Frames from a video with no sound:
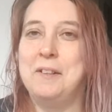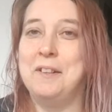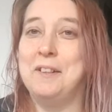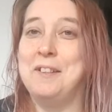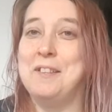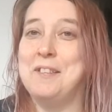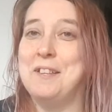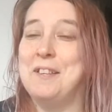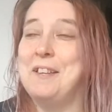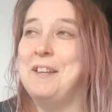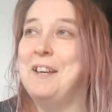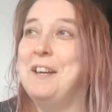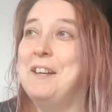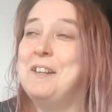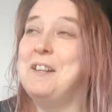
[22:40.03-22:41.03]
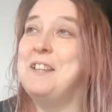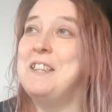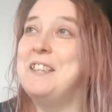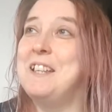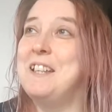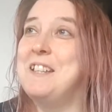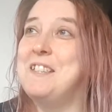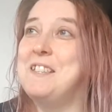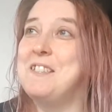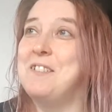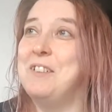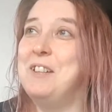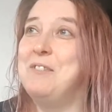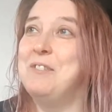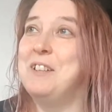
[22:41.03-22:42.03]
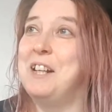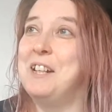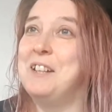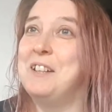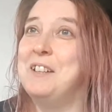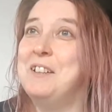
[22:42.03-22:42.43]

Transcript: the thing is, it's not even like